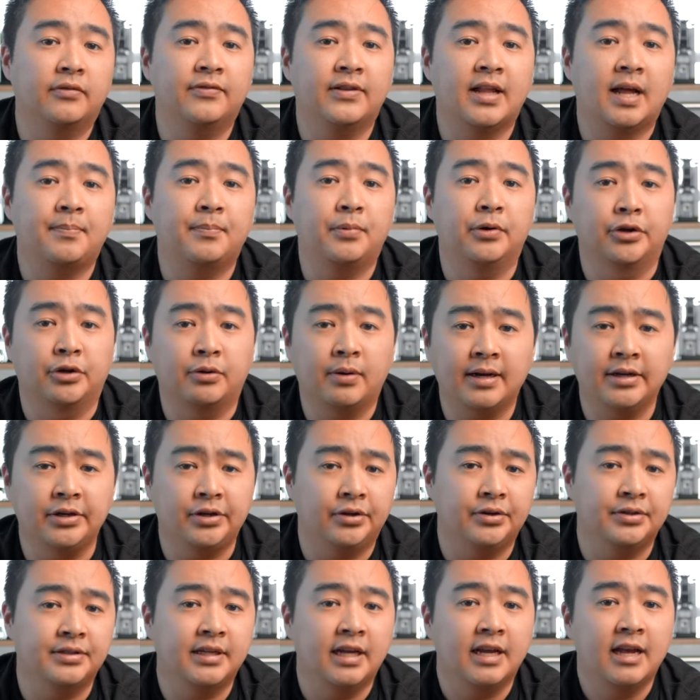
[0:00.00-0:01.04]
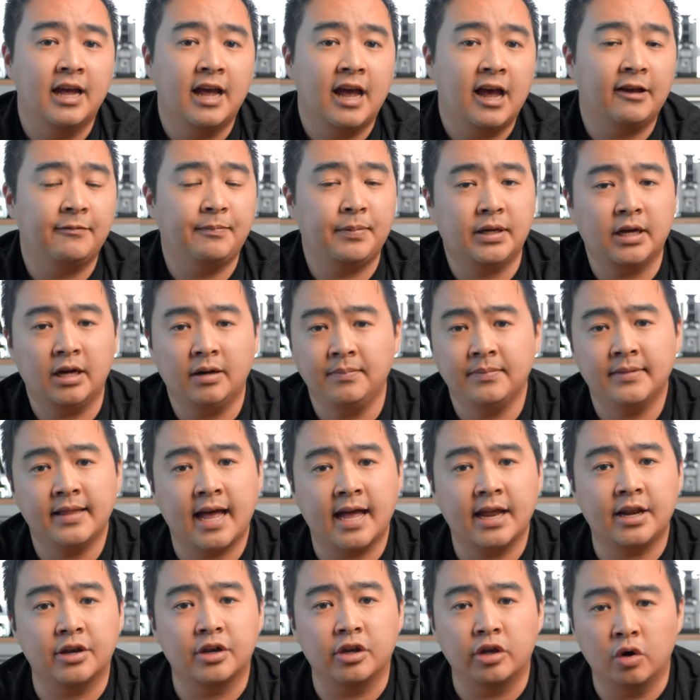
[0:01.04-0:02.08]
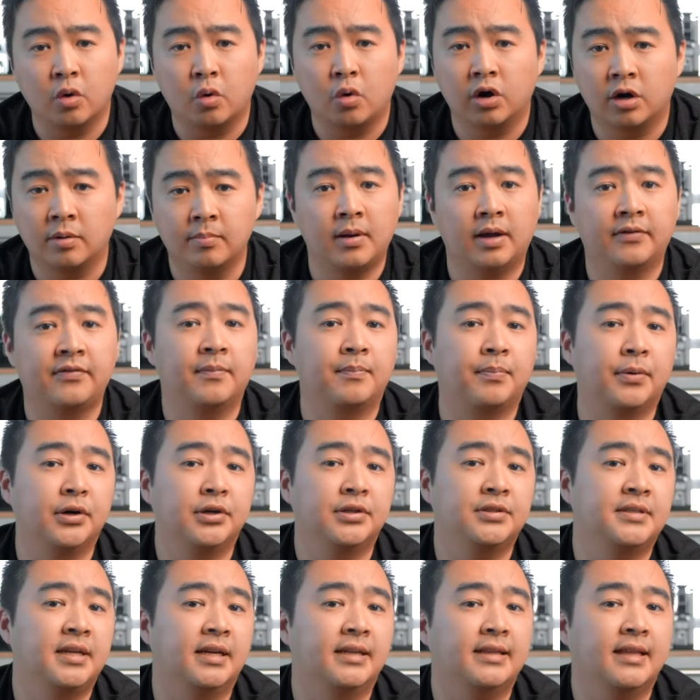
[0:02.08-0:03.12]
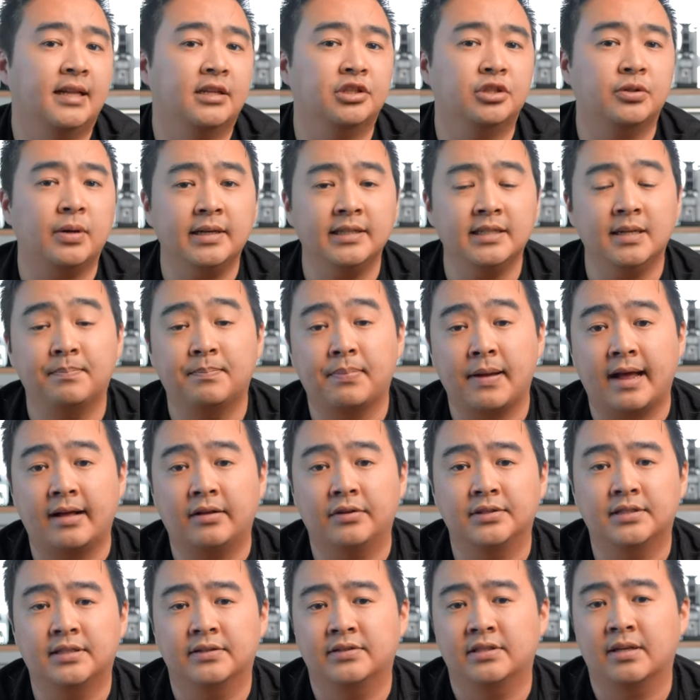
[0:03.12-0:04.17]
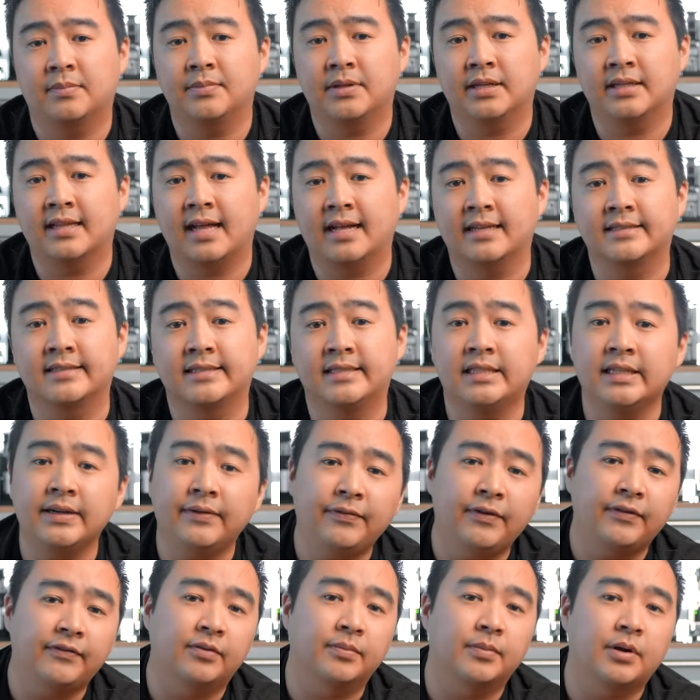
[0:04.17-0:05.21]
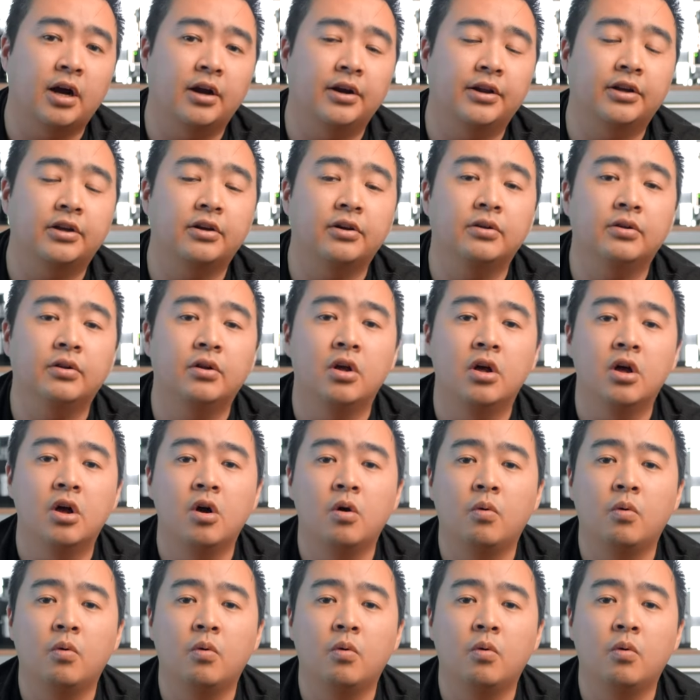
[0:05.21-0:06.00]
flat burr grinders have become that norm of a burr set that strikes a balance of something that's different from conical